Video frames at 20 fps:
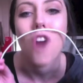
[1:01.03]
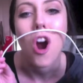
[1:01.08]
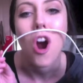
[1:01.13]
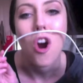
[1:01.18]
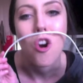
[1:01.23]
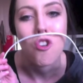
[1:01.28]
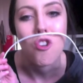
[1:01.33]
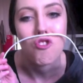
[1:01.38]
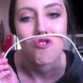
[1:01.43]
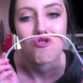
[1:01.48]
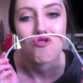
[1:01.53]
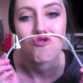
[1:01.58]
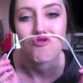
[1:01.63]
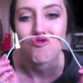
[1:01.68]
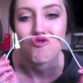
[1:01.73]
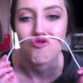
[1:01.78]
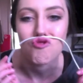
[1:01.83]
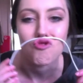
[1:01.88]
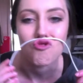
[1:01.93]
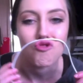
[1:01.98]

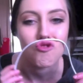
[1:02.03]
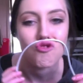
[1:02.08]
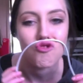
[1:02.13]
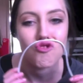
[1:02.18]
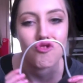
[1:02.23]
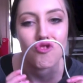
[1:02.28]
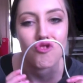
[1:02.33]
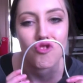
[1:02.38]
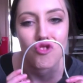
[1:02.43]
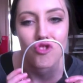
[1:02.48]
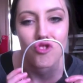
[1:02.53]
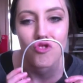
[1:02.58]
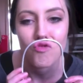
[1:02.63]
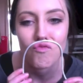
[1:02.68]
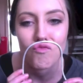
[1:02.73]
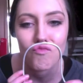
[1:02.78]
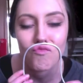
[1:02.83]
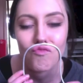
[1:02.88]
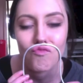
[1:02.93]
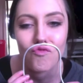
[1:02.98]
Oh,
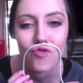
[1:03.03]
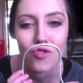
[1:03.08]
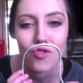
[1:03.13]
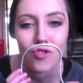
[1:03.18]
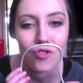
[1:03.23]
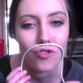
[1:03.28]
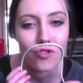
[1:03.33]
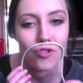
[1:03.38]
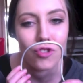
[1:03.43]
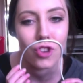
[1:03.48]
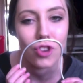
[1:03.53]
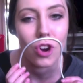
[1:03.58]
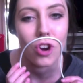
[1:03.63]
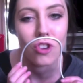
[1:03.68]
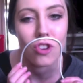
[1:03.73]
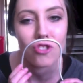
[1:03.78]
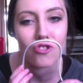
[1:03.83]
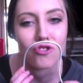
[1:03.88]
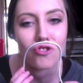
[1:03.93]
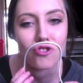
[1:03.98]

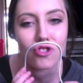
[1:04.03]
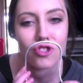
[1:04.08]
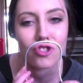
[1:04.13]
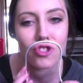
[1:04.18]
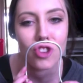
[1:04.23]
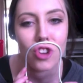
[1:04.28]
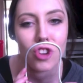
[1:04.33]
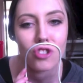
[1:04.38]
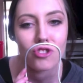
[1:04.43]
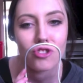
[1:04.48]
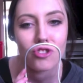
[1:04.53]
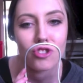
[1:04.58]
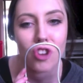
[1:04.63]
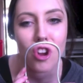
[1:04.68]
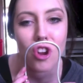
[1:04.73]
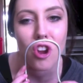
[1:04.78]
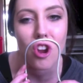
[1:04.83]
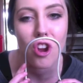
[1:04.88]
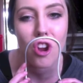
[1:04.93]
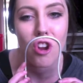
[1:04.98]
young
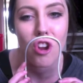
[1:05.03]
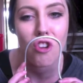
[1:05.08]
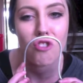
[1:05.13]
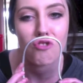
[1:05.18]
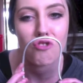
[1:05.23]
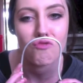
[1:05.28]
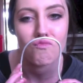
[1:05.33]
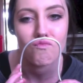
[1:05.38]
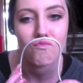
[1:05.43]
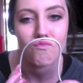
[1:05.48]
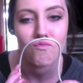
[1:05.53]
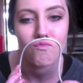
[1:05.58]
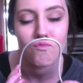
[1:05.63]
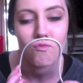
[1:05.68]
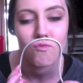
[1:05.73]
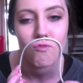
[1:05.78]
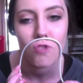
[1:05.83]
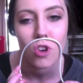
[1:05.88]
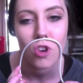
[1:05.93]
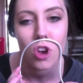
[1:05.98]
sensei,
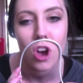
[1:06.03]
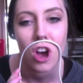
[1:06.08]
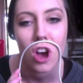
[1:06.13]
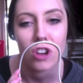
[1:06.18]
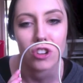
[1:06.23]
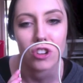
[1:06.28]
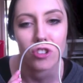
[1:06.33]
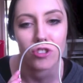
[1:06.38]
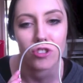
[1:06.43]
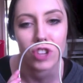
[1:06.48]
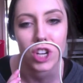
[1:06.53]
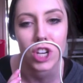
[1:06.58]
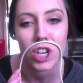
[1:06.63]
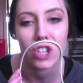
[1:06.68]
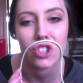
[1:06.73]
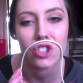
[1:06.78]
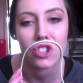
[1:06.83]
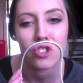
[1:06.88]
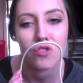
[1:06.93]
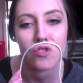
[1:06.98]
I shall
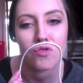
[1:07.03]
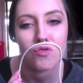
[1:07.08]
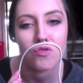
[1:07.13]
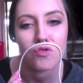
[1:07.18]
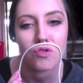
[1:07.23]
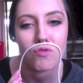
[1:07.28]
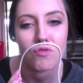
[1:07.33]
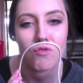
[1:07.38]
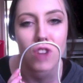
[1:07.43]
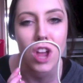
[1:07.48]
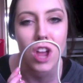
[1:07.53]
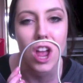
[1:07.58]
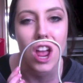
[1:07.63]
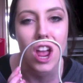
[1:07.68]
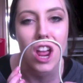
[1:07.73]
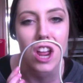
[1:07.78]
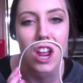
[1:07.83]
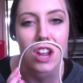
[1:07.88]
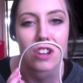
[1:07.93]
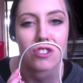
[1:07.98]
teach you the
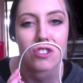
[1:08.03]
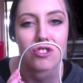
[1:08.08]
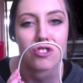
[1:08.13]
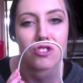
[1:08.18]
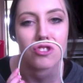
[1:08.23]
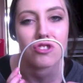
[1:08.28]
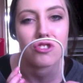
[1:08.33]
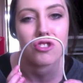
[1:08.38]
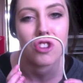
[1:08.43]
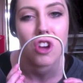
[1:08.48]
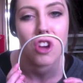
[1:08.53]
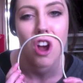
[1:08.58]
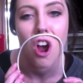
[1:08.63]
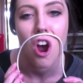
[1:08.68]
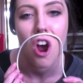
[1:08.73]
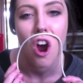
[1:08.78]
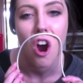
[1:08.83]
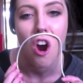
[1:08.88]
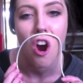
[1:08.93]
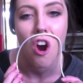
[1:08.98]
ways
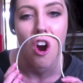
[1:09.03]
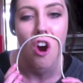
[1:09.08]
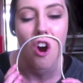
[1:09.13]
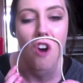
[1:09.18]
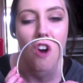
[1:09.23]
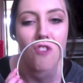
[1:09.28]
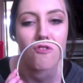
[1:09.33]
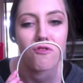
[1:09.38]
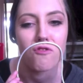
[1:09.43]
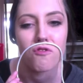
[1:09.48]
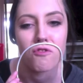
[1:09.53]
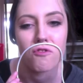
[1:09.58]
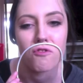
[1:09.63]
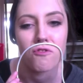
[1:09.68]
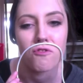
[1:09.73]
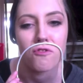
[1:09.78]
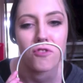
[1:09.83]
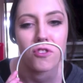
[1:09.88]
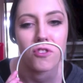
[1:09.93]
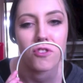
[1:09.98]
of
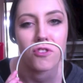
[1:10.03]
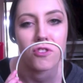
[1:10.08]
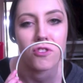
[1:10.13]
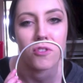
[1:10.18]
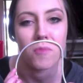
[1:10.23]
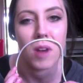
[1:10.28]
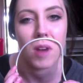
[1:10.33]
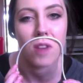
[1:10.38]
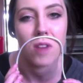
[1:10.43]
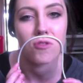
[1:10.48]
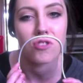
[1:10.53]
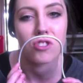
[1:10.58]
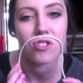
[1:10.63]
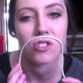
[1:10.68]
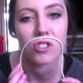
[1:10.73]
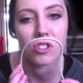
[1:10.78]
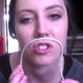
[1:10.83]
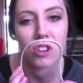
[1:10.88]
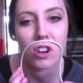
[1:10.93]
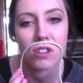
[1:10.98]
the
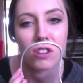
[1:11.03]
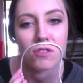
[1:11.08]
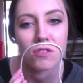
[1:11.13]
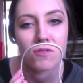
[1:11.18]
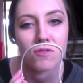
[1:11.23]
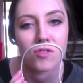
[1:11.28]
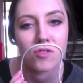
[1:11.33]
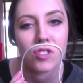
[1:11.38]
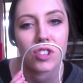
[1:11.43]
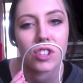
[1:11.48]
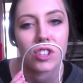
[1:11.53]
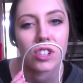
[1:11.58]
mountain goat.